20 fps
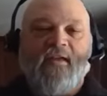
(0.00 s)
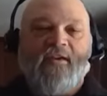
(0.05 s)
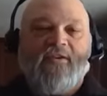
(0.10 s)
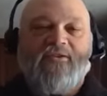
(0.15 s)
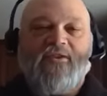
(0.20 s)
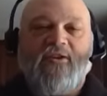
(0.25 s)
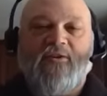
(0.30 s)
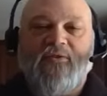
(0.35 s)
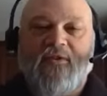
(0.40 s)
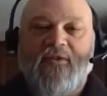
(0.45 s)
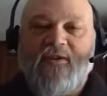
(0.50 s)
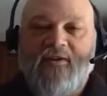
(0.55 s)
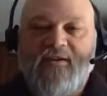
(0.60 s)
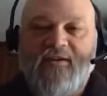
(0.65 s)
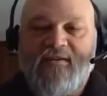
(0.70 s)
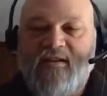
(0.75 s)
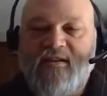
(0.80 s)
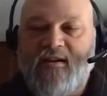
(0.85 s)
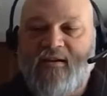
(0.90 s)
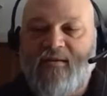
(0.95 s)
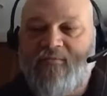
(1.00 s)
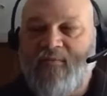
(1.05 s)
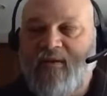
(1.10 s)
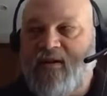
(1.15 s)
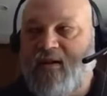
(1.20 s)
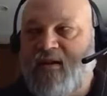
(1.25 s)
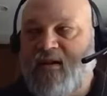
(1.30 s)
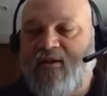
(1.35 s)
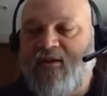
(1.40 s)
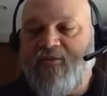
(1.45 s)
So there is some
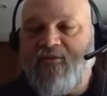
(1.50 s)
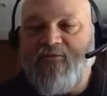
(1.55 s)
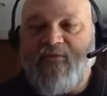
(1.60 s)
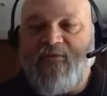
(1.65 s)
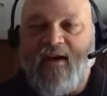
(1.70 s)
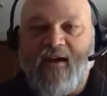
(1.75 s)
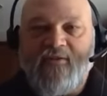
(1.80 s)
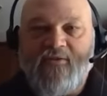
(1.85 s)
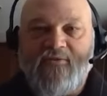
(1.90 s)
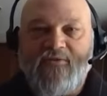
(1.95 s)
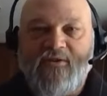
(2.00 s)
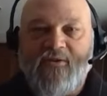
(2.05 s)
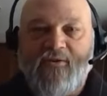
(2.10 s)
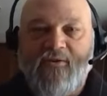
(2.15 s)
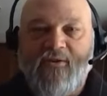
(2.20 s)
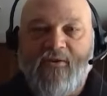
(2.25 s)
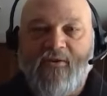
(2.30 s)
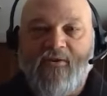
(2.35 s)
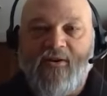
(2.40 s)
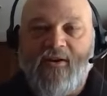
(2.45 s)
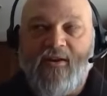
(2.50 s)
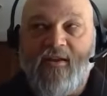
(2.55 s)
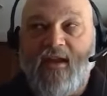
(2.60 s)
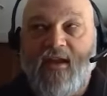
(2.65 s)
uh, other factors going on,